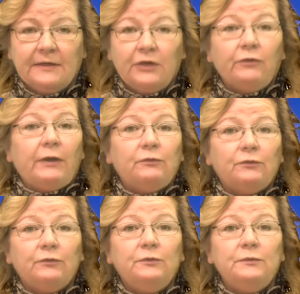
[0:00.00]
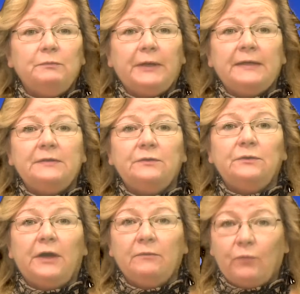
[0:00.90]
Ground crews plan to
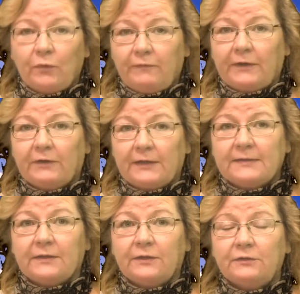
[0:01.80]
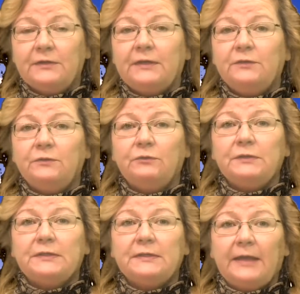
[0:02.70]
cut more fire lines on Thursday to
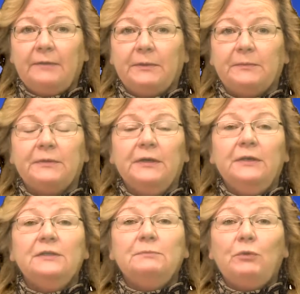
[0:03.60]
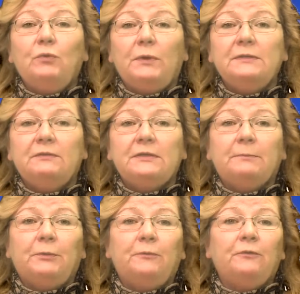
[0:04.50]
increase containment. Smoke was
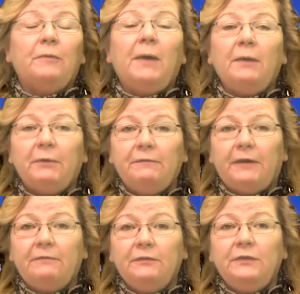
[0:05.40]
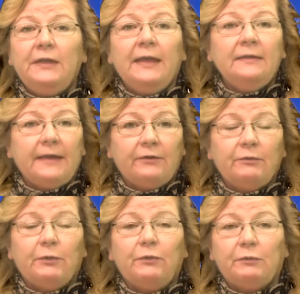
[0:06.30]
visible from Highway 550 and County
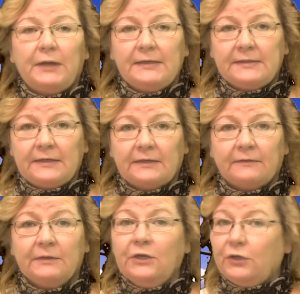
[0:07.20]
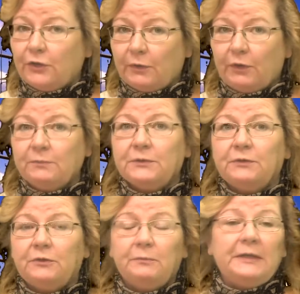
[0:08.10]
Road 318. No homes are
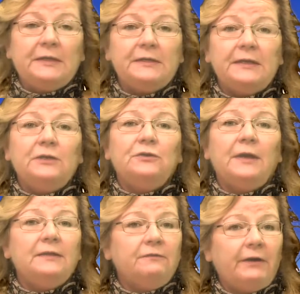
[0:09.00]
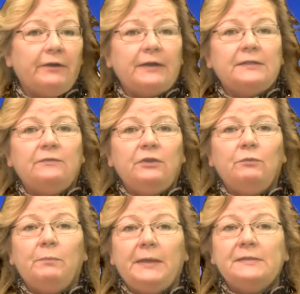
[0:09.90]
in immediate danger as fire activity
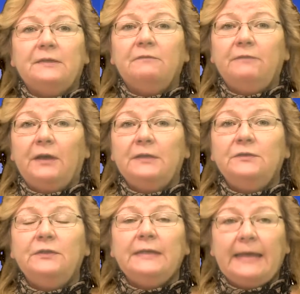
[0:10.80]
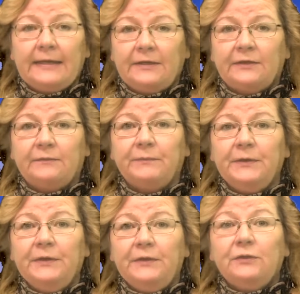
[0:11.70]
remains confined to the canyon.
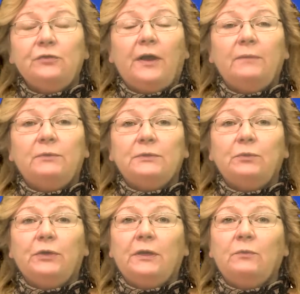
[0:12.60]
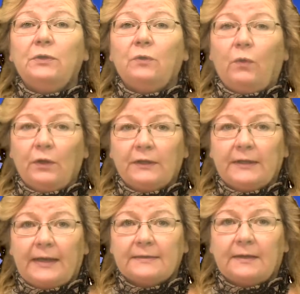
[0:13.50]
The tribe was working with oil and
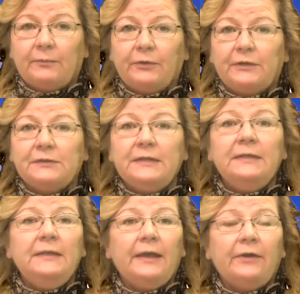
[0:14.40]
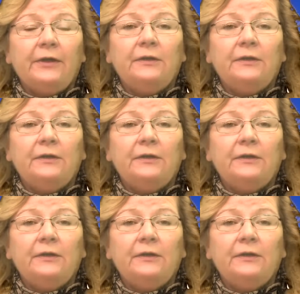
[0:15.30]
gas operators in the area